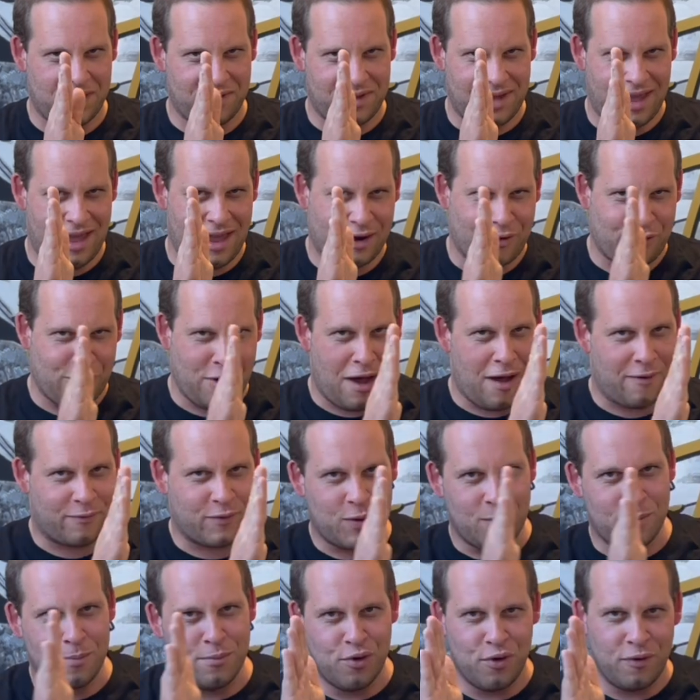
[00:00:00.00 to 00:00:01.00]
the
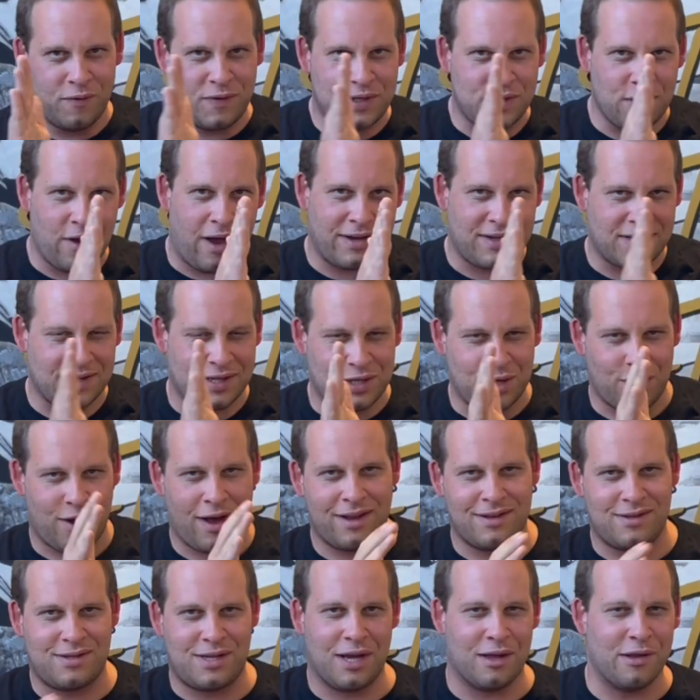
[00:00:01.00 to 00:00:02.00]
aircraft, move side to
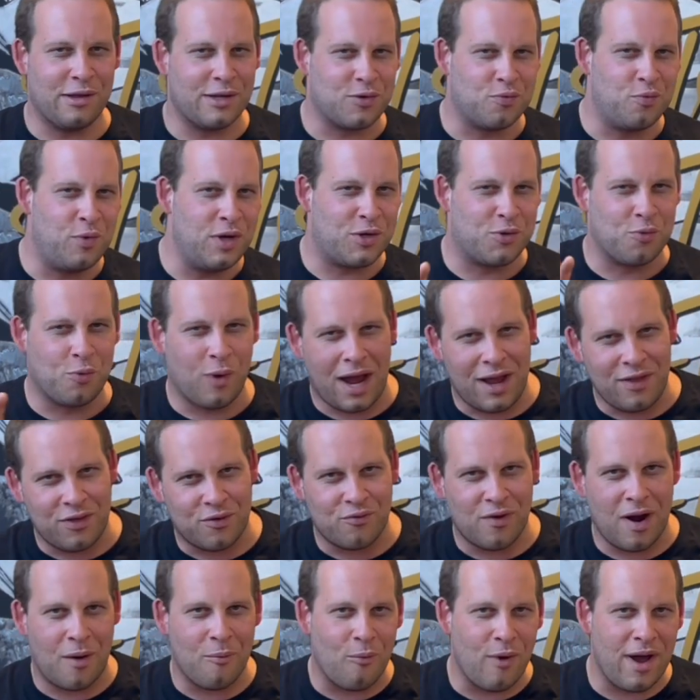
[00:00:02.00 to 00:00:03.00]
side, tell us which way the
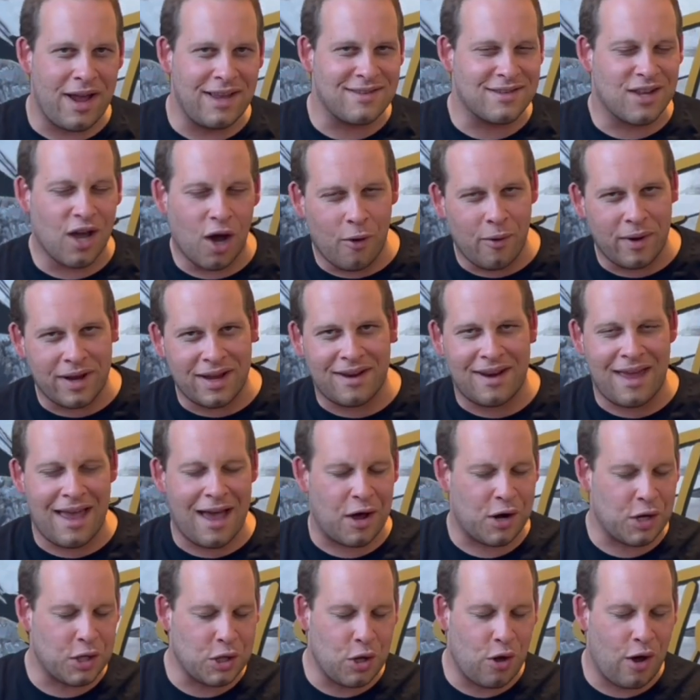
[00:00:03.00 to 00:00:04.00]
runway is going and
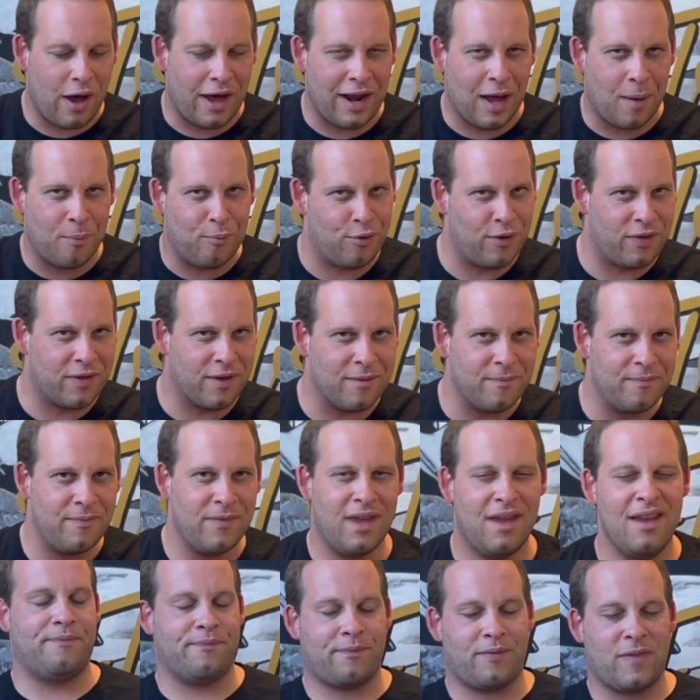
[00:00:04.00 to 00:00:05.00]
how to line up with it.
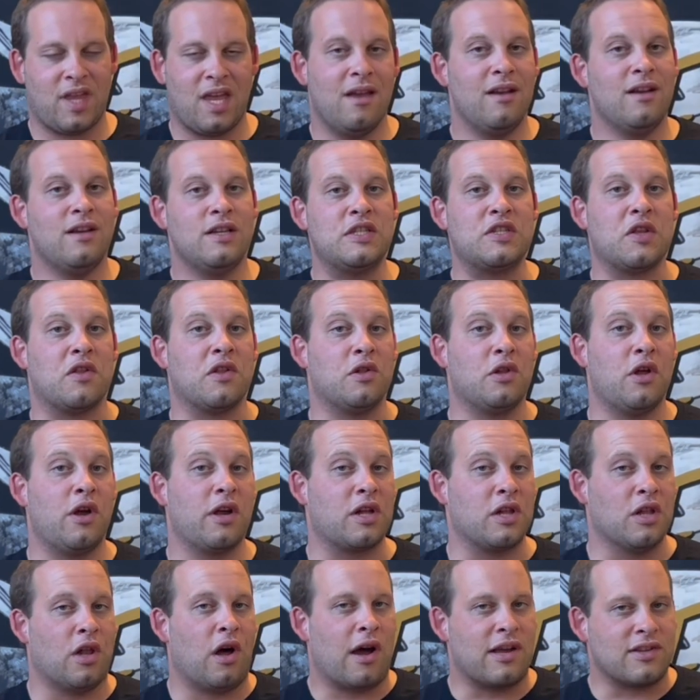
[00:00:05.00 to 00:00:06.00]
So the
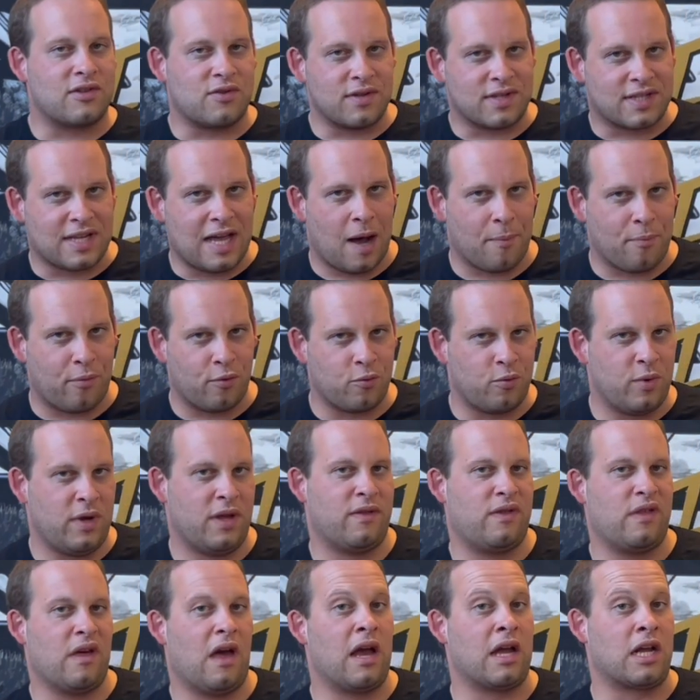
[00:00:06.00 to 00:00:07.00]
localizer is coupled
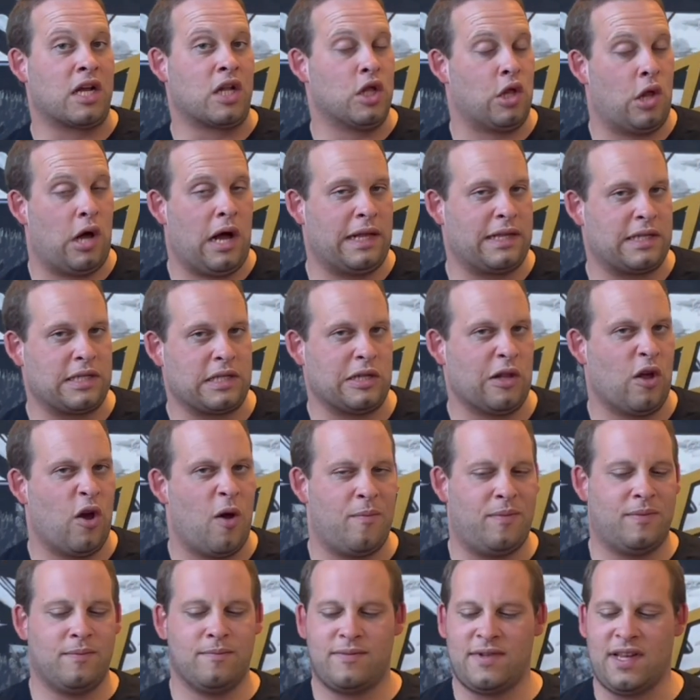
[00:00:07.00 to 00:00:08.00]
with a glide slope.
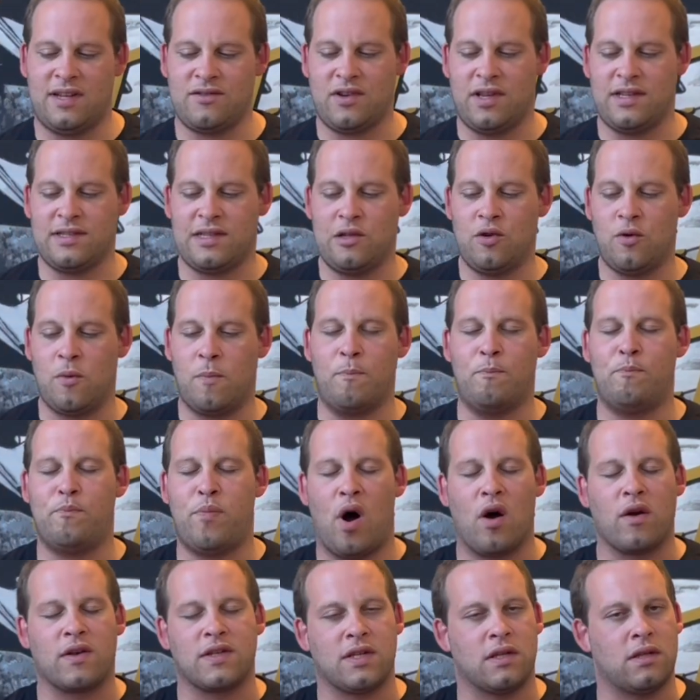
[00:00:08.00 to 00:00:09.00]
Essentially there's a little
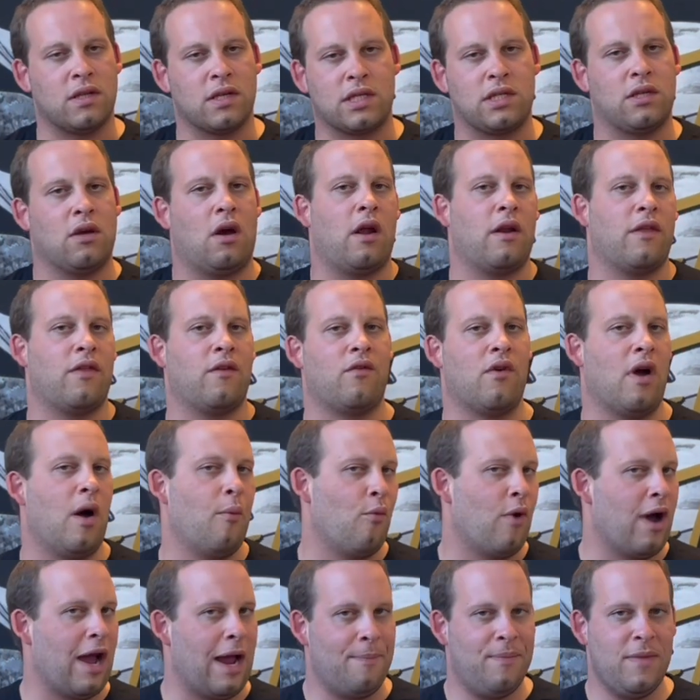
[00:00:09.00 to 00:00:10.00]
box on the side of the
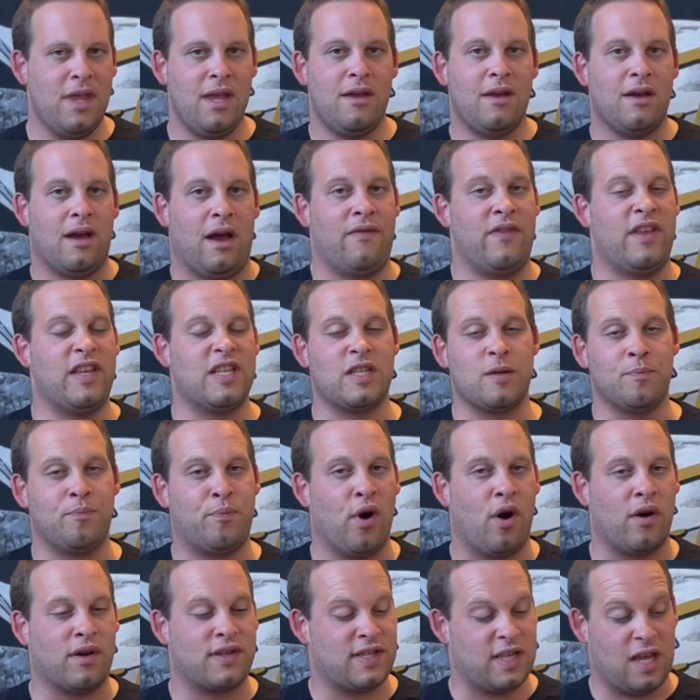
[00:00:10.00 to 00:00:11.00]
runway, and this
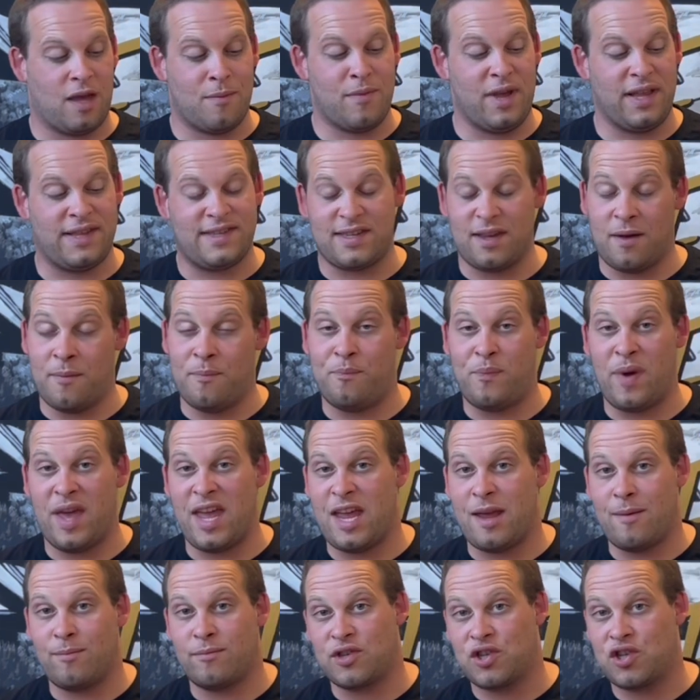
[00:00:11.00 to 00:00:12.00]
box emits a
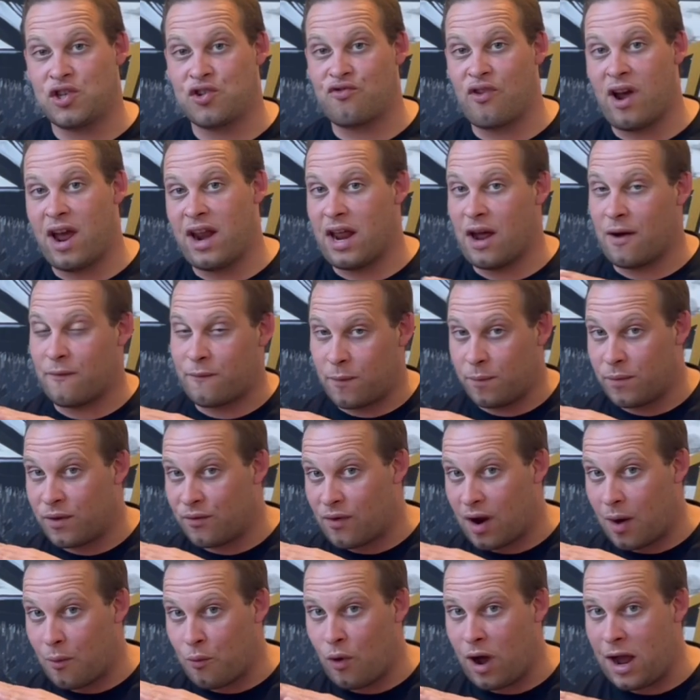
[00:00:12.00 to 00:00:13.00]
beam straight out from the
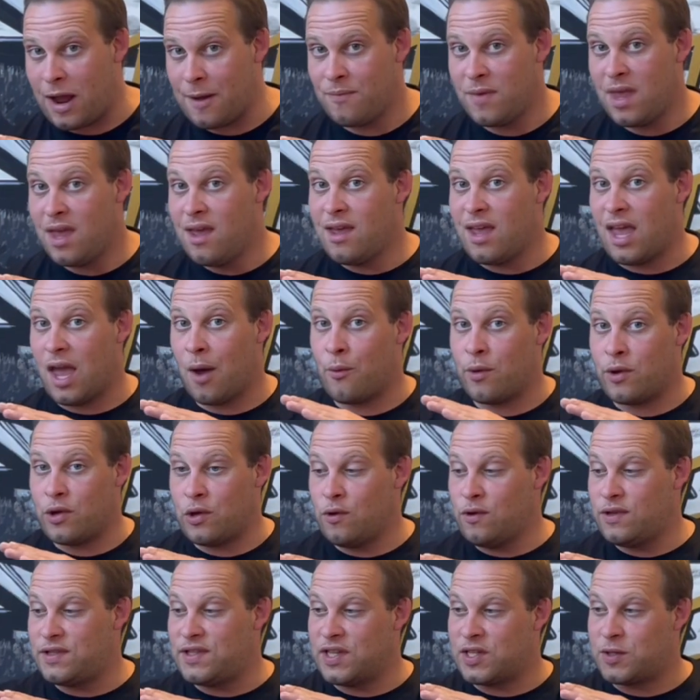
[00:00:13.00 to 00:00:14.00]
runway, and we
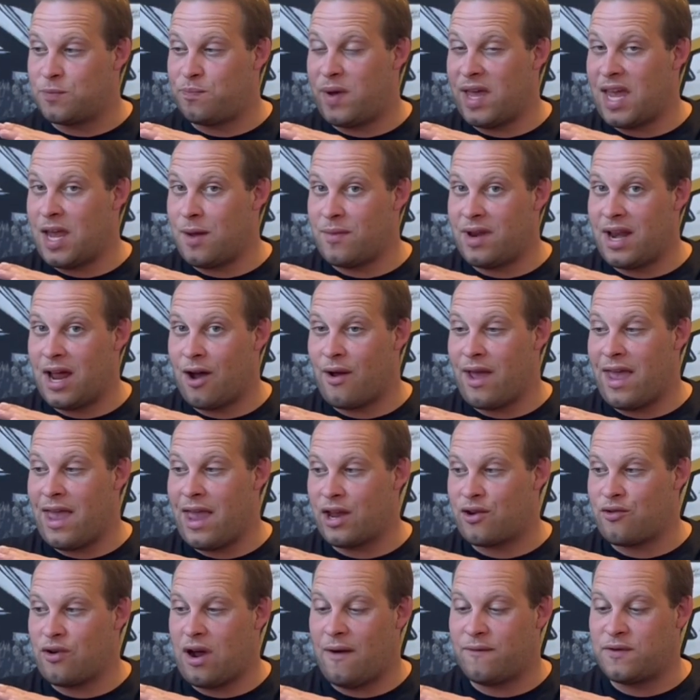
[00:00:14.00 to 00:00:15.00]
use this beam in our
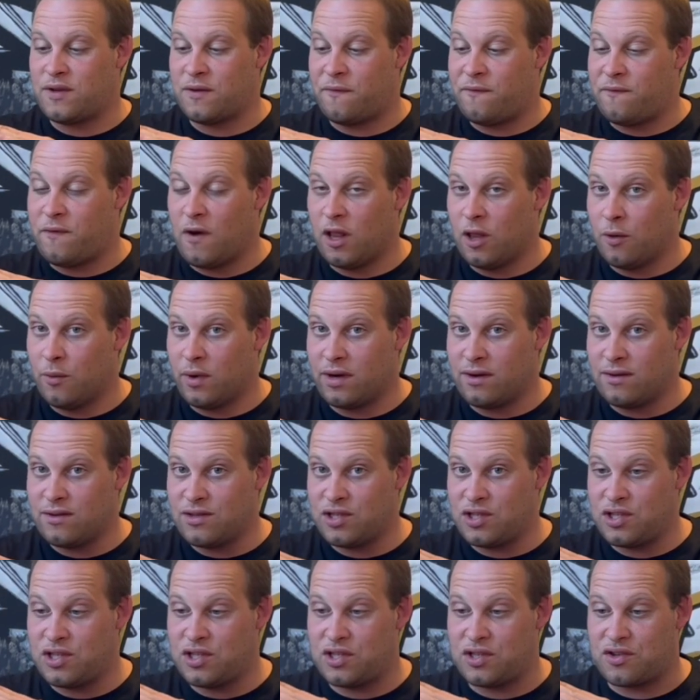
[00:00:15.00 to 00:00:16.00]
aircraft to follow it
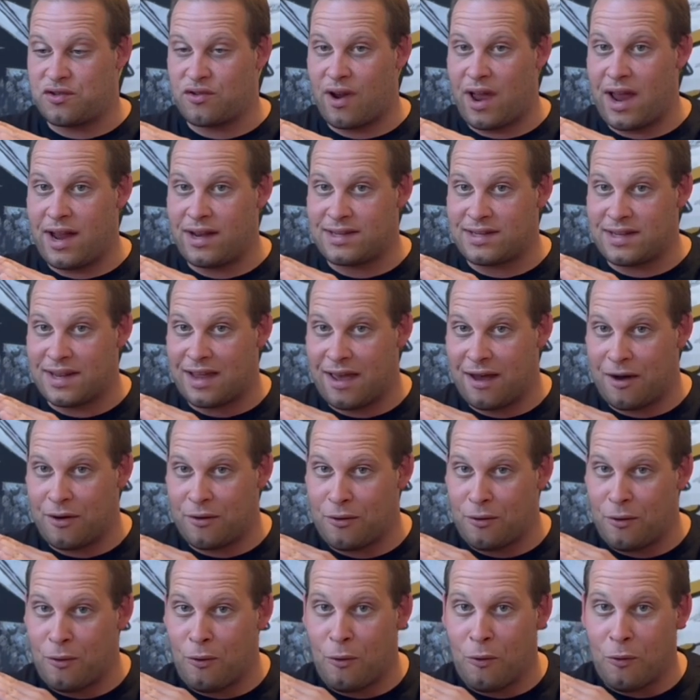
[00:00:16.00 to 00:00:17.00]
straight
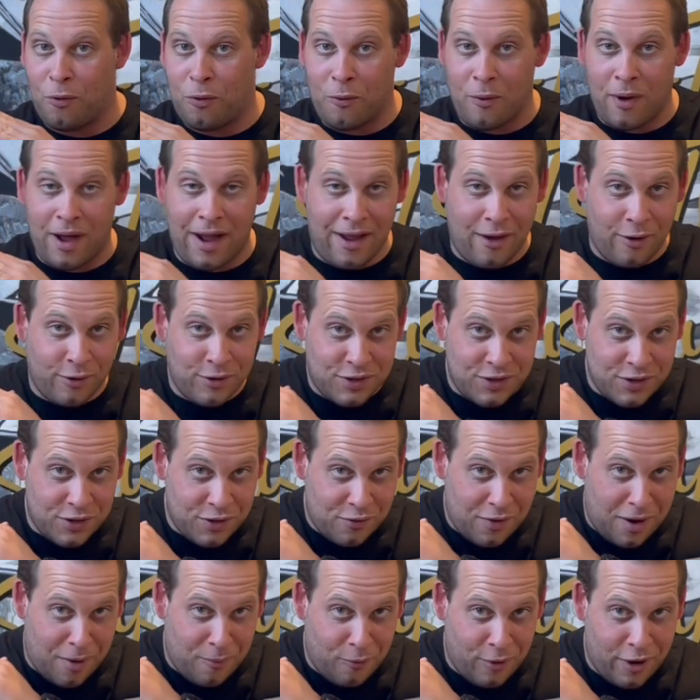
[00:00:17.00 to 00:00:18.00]
down all the way onto the
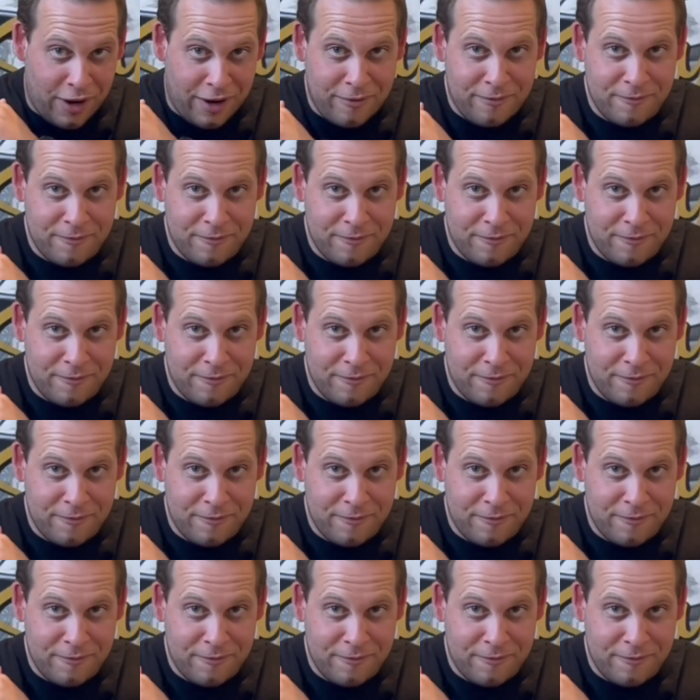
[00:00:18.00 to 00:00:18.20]
runway.